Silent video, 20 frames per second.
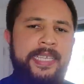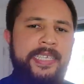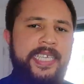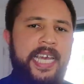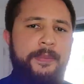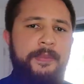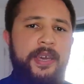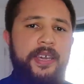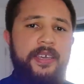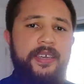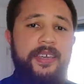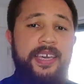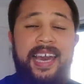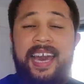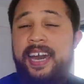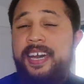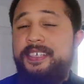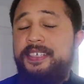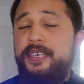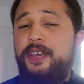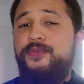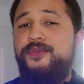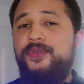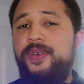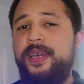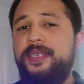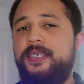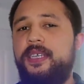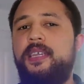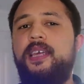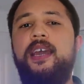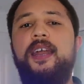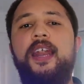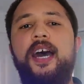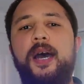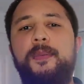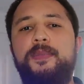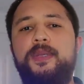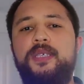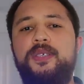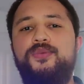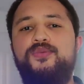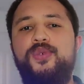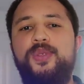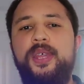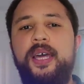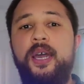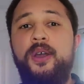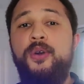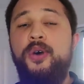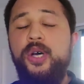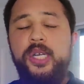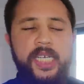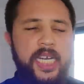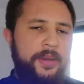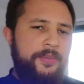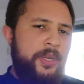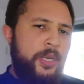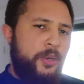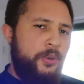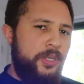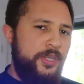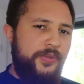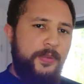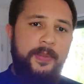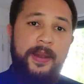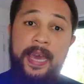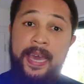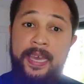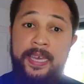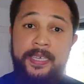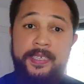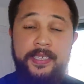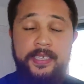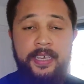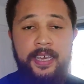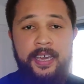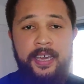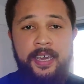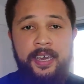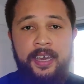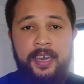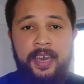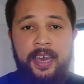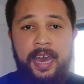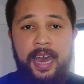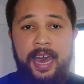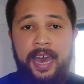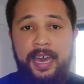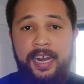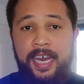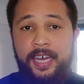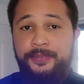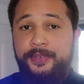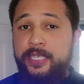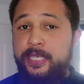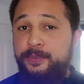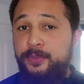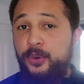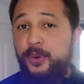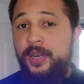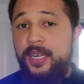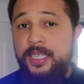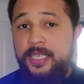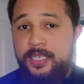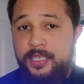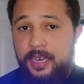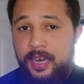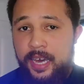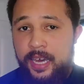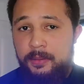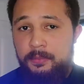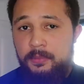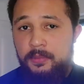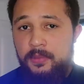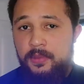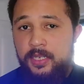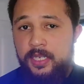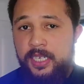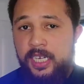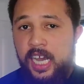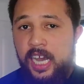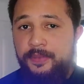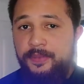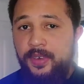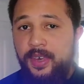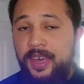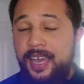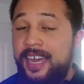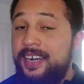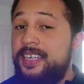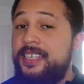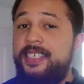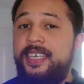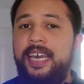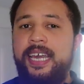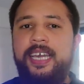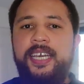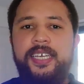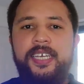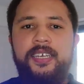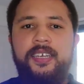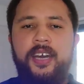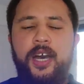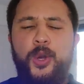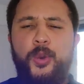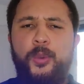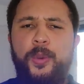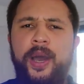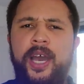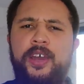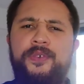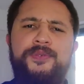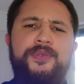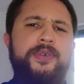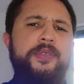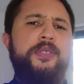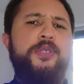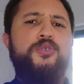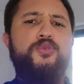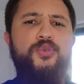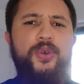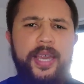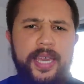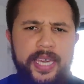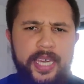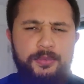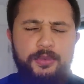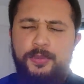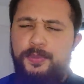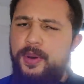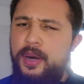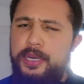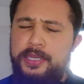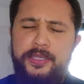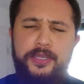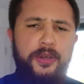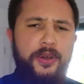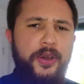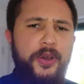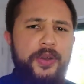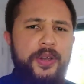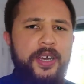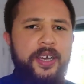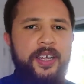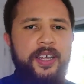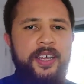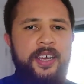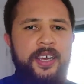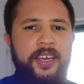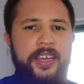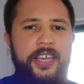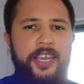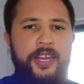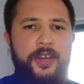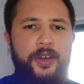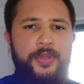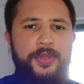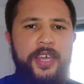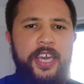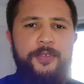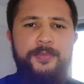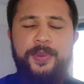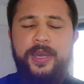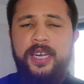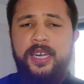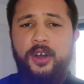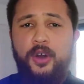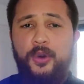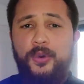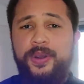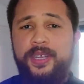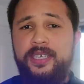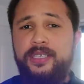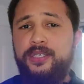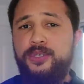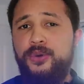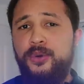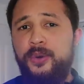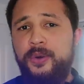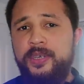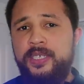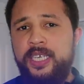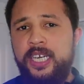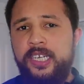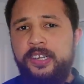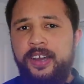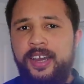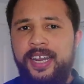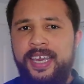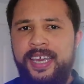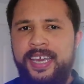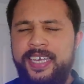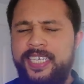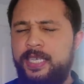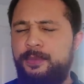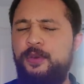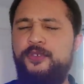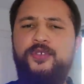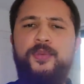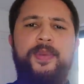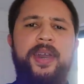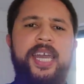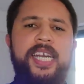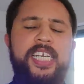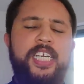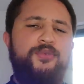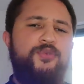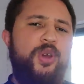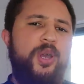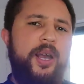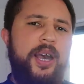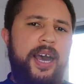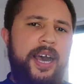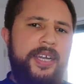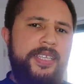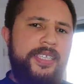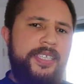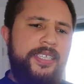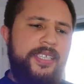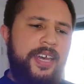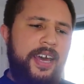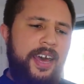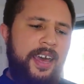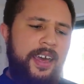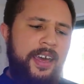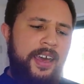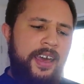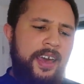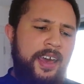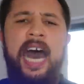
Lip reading: pandemic, it has affected clubs with their contract renewals for players. And at this point in time, Xavier and his agent are quite frustrated with Barcelona. You know, they've been holding talks, they're trying to get some information in regards to